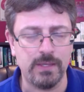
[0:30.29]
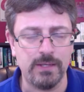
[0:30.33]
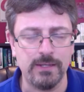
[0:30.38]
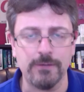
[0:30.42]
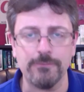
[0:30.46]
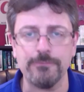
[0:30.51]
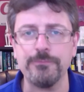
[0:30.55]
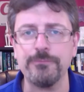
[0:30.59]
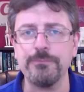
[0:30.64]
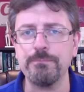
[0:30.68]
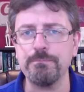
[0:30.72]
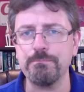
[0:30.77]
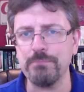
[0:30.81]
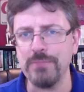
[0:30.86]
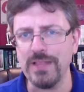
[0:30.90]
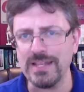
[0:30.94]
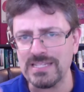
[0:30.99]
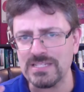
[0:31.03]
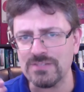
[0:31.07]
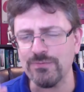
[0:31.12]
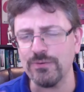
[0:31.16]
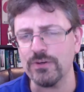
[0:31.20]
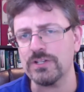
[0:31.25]
Now,
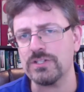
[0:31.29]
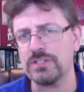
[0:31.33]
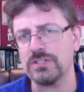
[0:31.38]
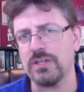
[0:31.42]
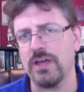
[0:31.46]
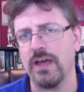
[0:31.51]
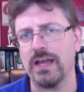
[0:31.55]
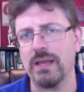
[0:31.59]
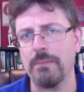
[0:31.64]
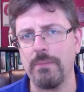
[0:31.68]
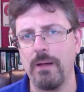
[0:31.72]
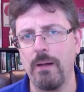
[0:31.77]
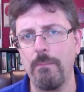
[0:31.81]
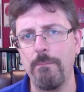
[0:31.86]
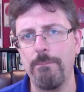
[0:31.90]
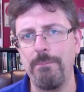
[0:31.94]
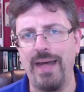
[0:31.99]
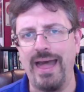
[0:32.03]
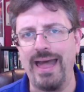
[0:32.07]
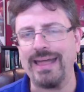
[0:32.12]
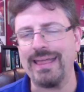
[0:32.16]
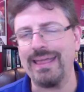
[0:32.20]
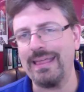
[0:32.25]
let's first talk about
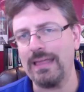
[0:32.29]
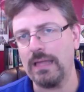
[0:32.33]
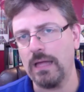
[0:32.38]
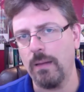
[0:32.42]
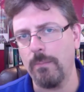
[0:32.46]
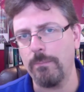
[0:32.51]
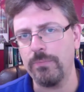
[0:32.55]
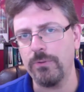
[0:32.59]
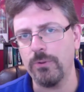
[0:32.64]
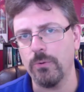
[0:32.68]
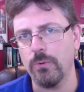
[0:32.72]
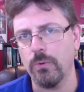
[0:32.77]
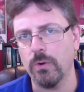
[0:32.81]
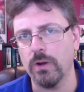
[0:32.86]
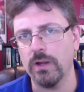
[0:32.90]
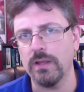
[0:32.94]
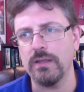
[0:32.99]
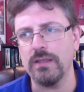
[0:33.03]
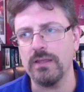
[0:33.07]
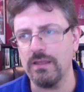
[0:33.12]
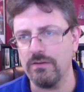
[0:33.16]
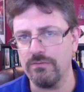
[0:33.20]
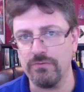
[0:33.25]
backing up
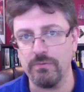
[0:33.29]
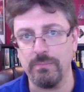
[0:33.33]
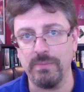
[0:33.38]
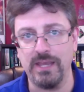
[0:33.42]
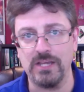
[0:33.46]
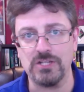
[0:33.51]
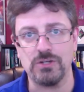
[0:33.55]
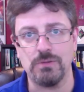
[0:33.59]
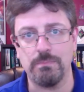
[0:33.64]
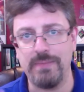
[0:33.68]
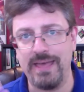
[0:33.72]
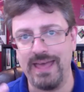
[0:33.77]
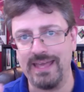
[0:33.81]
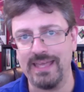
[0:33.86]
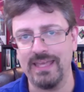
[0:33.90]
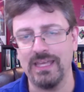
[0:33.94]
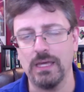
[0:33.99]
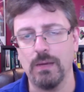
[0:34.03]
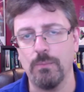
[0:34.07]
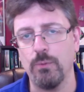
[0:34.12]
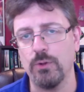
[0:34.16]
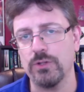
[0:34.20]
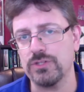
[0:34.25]
your information,
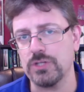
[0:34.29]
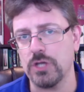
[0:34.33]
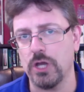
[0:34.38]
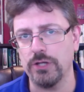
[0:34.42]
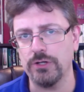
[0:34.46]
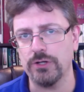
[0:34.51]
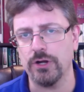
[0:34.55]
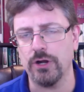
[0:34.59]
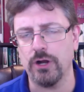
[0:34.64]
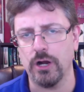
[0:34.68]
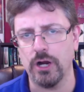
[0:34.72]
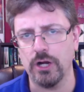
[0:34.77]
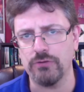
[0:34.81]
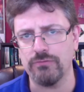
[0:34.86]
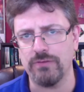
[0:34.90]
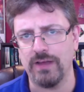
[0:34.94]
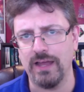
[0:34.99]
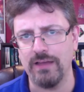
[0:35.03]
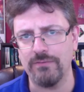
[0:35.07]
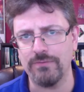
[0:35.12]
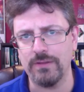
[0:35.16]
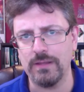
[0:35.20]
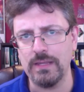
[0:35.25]
backing up what's on your hard
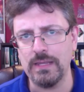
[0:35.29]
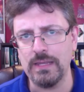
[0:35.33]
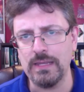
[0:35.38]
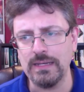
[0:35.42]
drive.